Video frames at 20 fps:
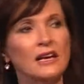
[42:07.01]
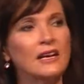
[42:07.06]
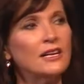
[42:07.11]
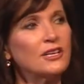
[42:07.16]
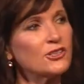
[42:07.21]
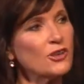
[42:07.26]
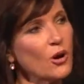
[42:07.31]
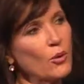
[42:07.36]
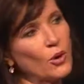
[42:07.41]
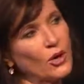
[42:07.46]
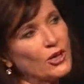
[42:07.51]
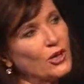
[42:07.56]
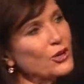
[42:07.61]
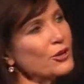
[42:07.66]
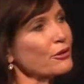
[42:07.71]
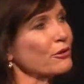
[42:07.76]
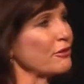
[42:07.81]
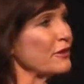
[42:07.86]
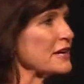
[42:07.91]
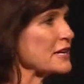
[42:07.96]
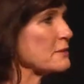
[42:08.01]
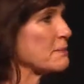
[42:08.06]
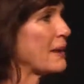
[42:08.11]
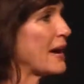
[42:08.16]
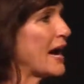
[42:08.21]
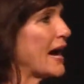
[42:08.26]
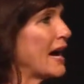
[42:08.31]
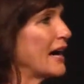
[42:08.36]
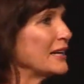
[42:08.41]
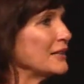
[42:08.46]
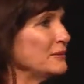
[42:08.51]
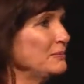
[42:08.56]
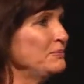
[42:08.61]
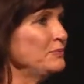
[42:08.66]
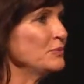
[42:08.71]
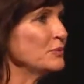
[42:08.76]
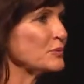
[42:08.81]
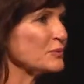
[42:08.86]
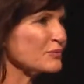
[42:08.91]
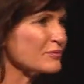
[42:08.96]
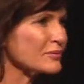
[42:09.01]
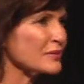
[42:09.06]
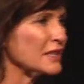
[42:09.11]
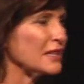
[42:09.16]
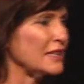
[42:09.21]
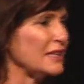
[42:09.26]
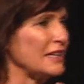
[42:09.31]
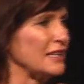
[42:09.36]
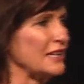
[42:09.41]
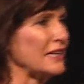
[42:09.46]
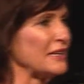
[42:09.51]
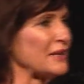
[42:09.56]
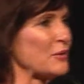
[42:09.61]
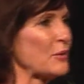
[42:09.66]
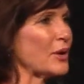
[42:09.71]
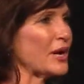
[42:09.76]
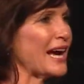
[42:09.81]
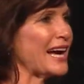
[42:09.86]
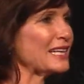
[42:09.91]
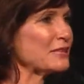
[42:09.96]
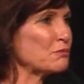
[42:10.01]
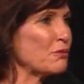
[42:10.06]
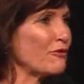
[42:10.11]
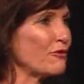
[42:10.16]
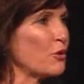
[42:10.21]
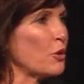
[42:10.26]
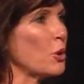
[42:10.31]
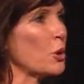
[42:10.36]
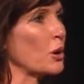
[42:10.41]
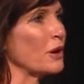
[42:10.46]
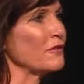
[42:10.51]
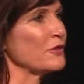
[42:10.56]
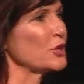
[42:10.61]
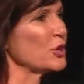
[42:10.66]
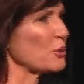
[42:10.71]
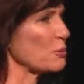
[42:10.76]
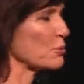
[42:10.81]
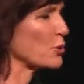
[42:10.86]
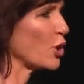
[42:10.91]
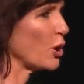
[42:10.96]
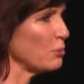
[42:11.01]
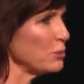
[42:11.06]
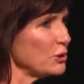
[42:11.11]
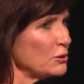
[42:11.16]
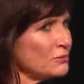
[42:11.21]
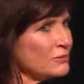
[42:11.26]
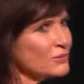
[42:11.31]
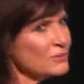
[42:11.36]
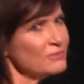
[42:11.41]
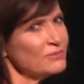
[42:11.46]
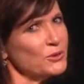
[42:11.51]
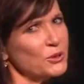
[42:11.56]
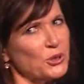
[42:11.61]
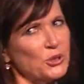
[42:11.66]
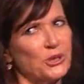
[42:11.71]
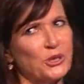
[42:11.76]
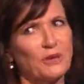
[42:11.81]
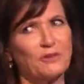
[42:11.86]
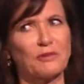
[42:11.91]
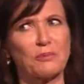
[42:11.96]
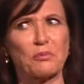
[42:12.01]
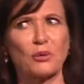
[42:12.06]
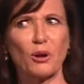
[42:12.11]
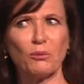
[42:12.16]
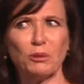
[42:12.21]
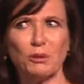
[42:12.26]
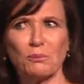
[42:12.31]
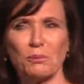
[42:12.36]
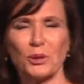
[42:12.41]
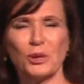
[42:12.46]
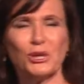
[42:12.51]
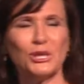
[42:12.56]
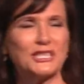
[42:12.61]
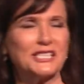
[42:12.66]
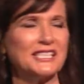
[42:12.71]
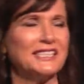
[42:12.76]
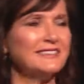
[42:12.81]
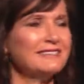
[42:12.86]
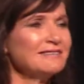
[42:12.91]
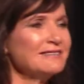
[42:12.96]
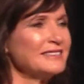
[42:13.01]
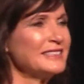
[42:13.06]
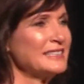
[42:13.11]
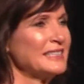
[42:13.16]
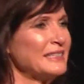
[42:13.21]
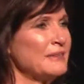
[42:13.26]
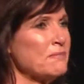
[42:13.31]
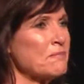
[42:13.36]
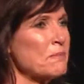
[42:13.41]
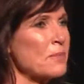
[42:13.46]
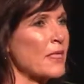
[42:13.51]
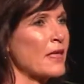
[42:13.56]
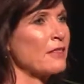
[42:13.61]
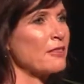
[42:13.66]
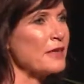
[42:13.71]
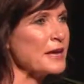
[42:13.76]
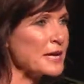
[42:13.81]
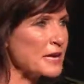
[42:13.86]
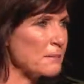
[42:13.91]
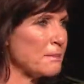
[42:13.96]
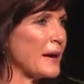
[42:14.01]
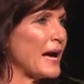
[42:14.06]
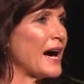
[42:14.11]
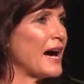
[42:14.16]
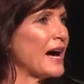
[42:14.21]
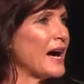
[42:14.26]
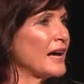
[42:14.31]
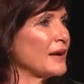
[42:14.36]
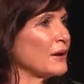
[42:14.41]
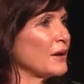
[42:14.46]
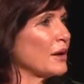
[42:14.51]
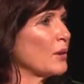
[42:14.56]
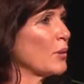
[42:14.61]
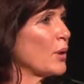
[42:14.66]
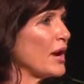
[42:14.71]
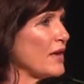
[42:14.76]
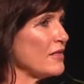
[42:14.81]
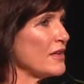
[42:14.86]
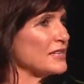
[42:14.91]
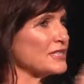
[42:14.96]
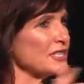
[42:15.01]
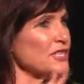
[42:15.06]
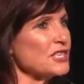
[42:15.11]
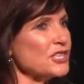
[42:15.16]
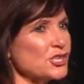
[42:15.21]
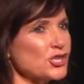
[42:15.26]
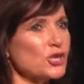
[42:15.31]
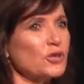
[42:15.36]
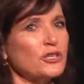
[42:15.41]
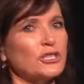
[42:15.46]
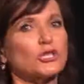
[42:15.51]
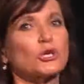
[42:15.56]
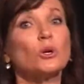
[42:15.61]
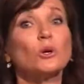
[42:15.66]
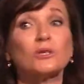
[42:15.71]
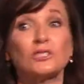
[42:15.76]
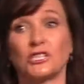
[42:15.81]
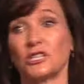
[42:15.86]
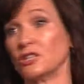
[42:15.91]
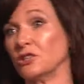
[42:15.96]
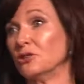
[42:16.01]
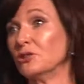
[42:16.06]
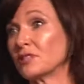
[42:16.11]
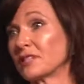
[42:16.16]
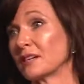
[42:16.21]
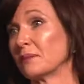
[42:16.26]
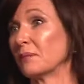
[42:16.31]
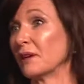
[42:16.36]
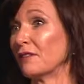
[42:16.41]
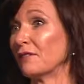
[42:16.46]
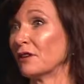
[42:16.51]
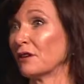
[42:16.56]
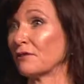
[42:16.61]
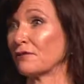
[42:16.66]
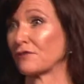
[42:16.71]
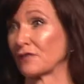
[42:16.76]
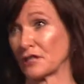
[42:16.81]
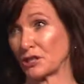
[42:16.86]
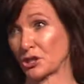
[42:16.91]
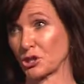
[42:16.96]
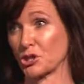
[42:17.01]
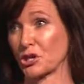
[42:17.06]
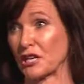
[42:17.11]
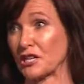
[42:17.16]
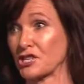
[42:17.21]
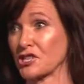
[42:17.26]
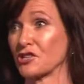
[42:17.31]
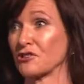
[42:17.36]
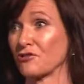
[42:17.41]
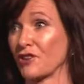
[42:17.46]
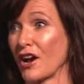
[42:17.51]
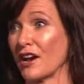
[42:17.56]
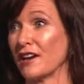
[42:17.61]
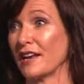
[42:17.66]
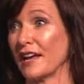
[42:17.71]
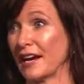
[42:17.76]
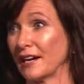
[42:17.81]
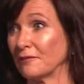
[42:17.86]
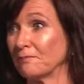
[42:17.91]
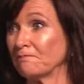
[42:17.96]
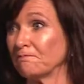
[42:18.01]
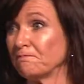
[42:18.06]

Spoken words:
So I want you to think about, when I asked before, have you got a problem, or do you know of a problem person? Think about where there's an issue that's causing you some level of frustration right now.